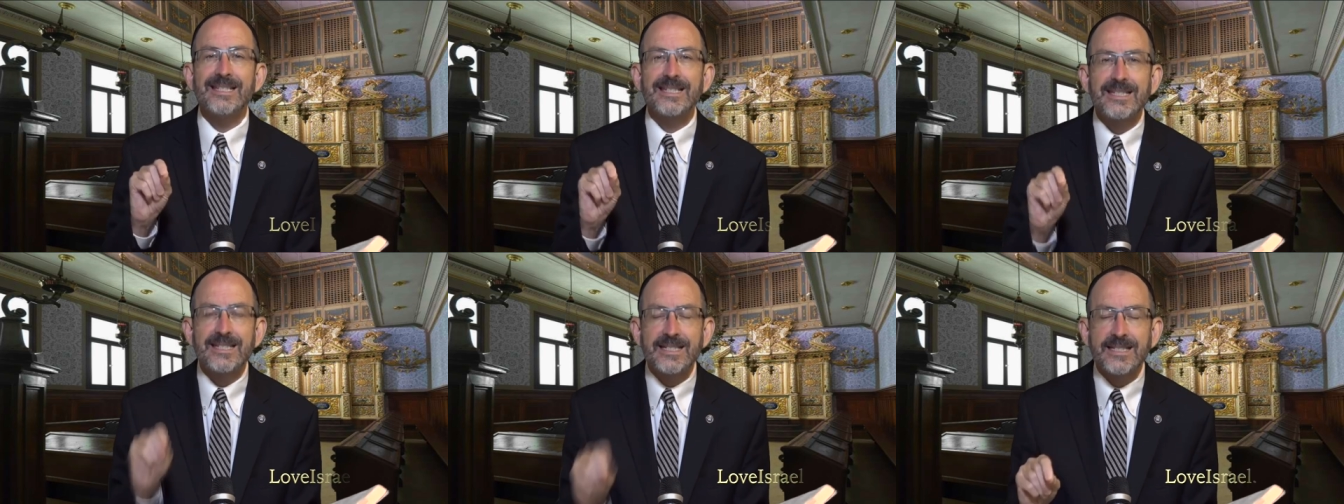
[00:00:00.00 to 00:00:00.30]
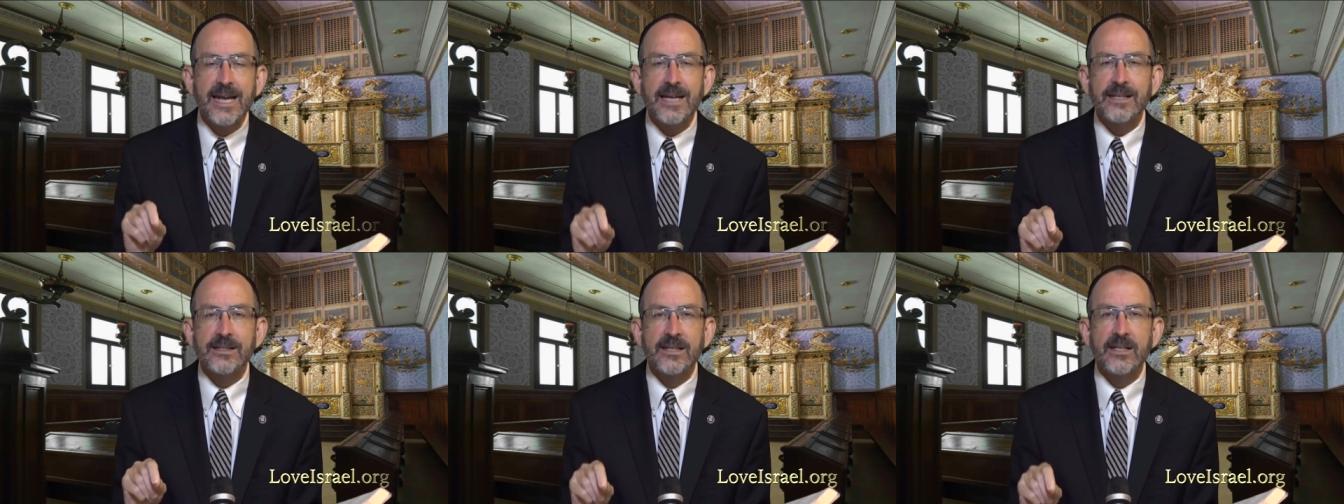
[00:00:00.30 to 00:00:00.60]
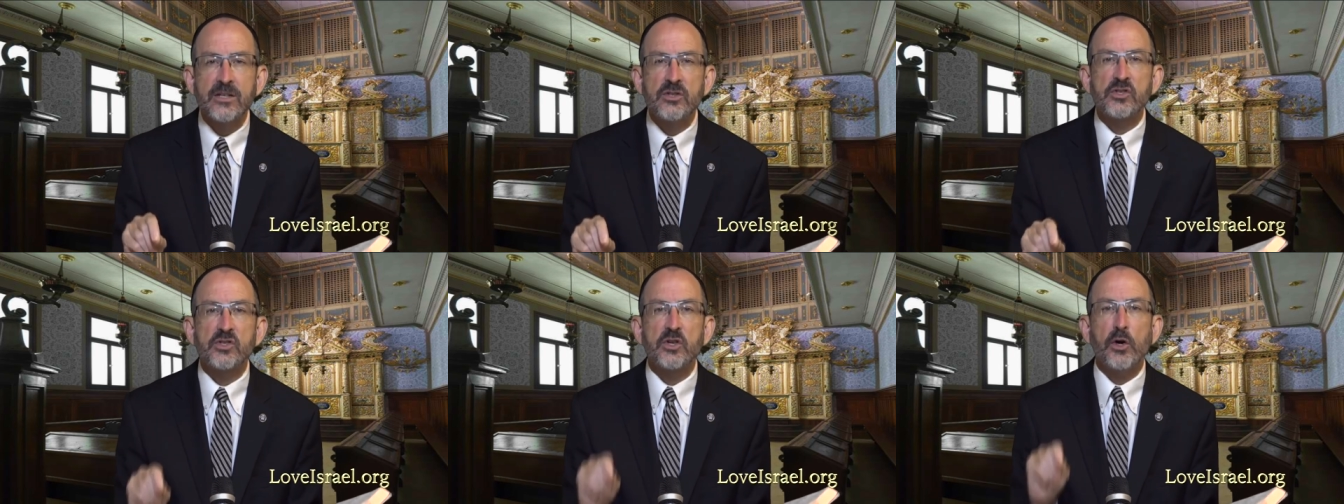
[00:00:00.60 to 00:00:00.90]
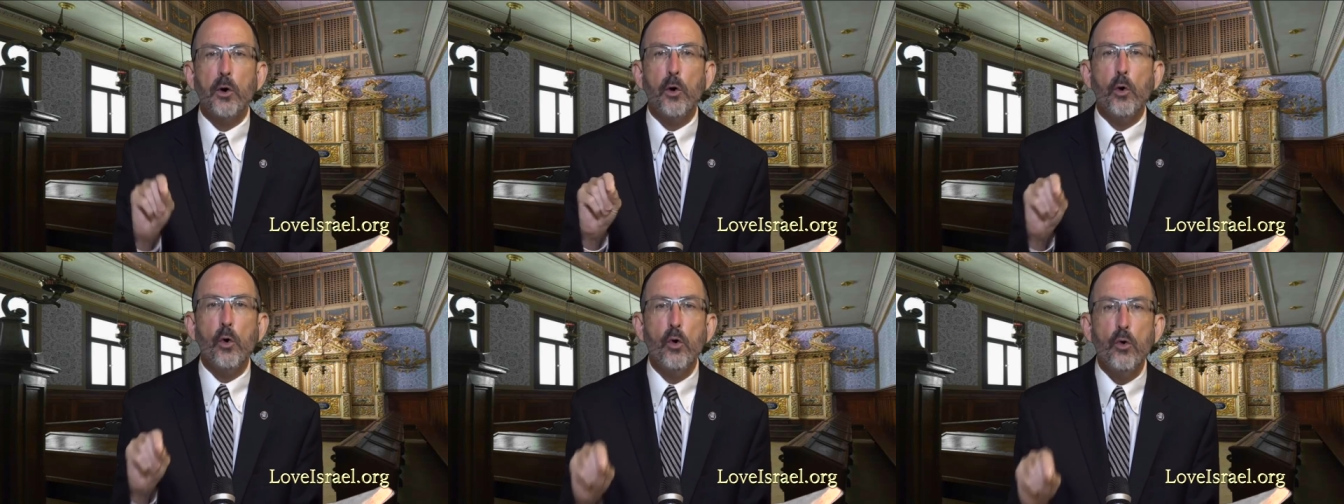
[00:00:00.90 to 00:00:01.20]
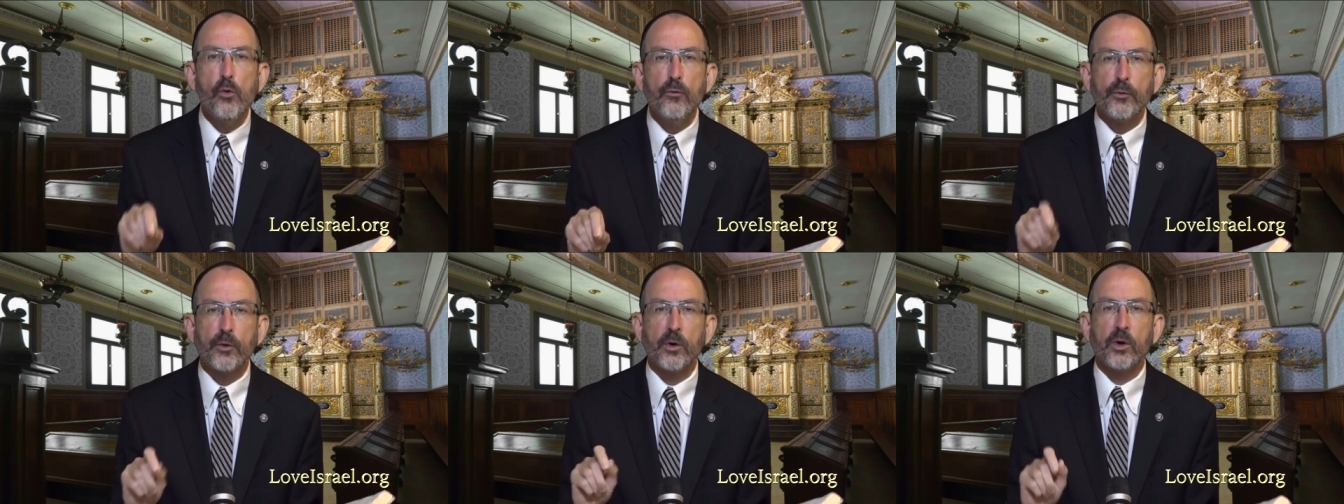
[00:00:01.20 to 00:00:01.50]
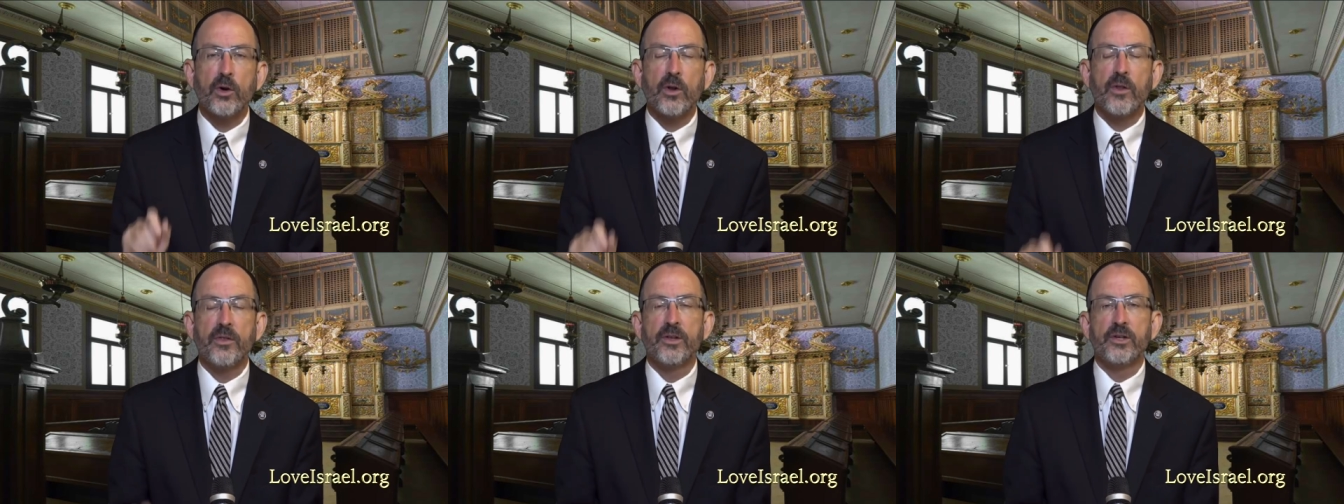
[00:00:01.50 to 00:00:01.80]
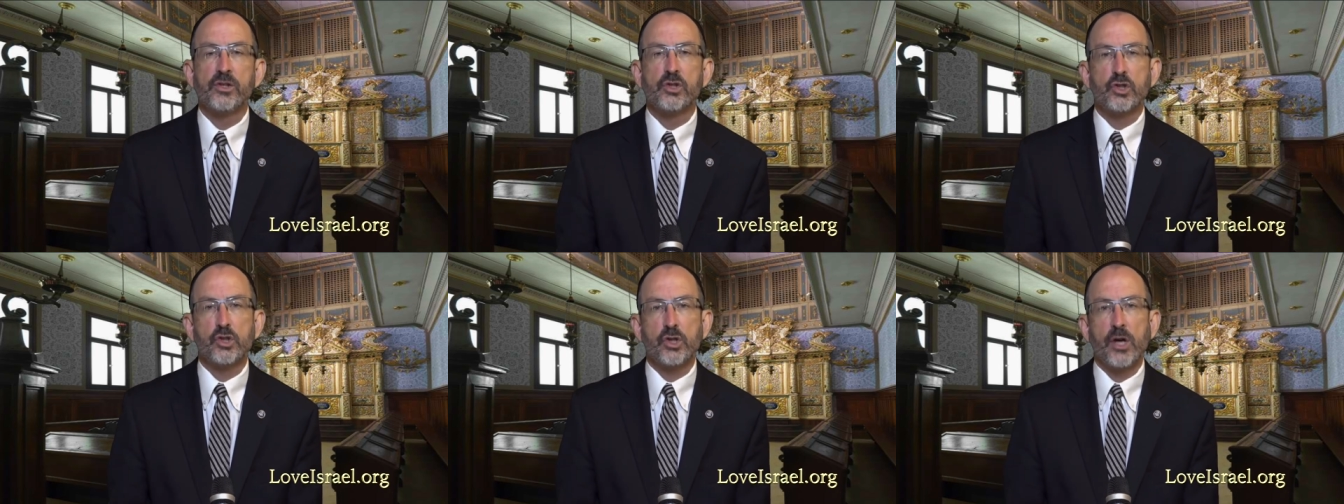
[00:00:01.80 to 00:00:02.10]
sentence over
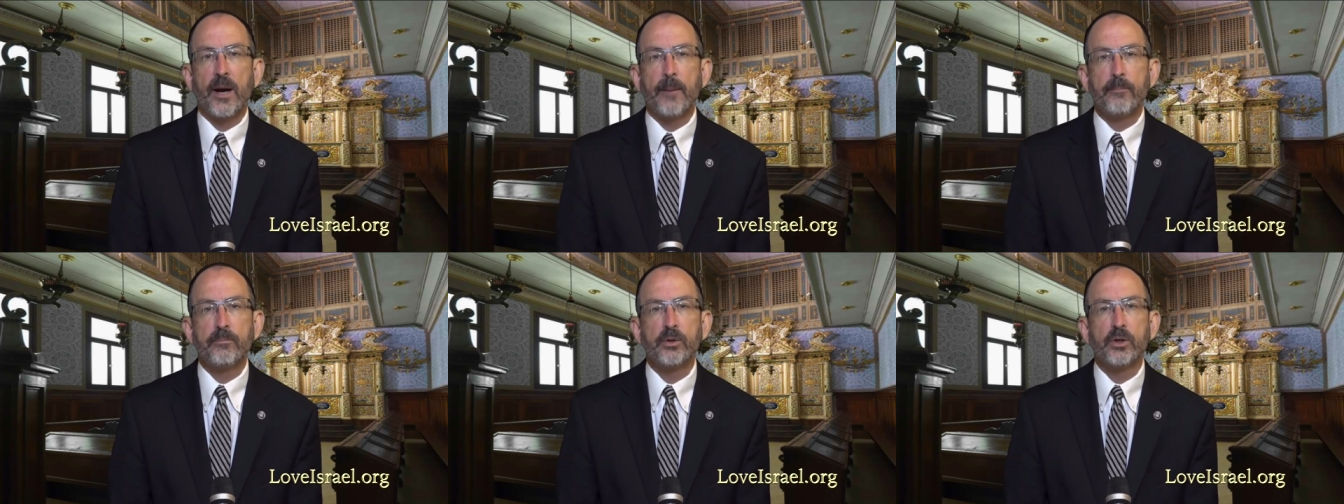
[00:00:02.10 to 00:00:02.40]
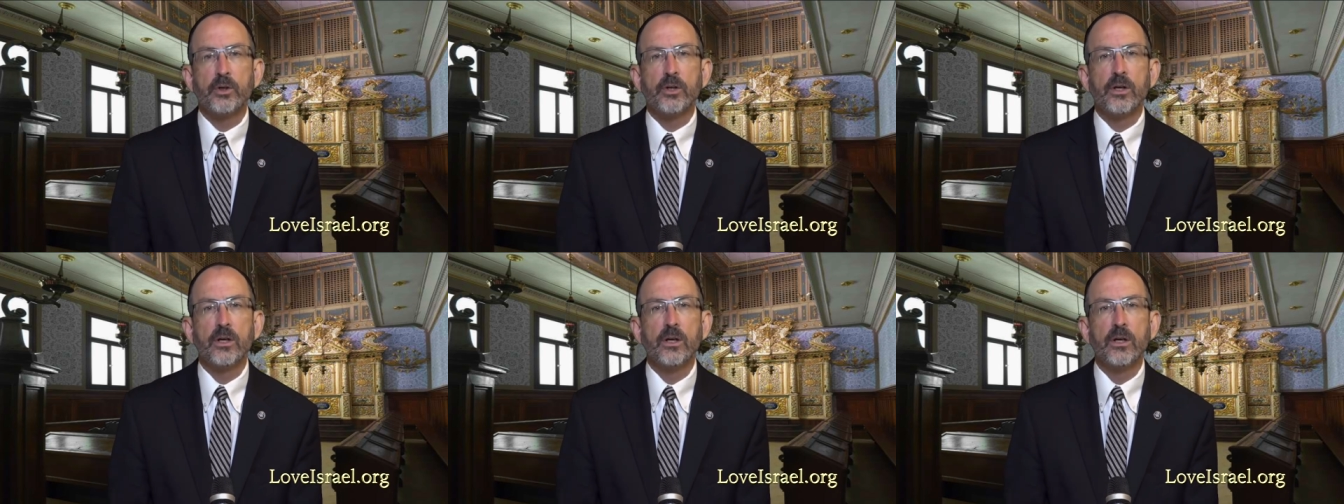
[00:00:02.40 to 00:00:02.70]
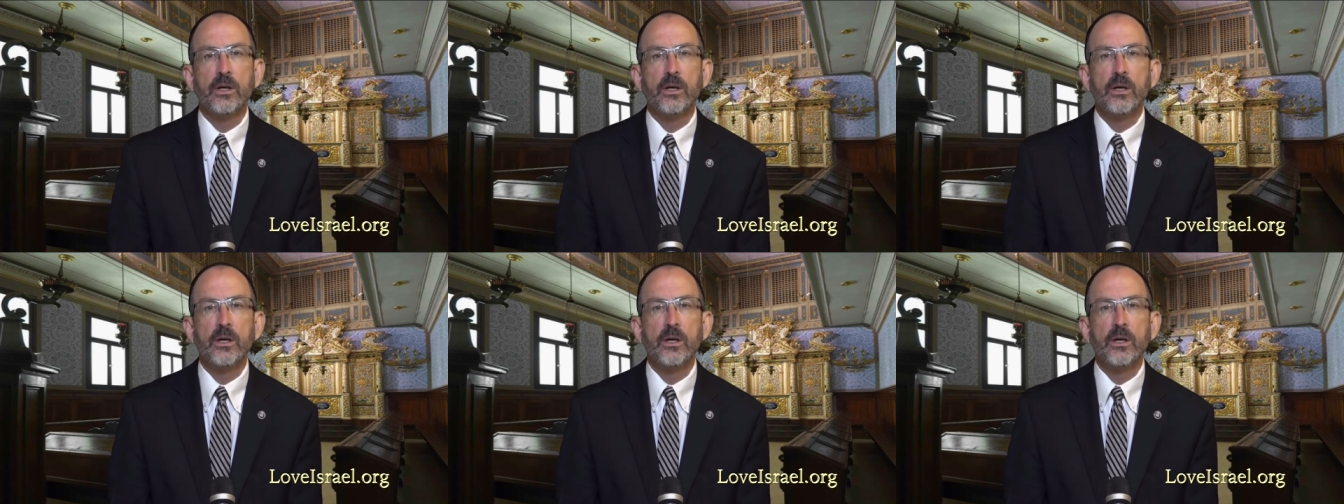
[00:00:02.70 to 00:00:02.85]
this chapter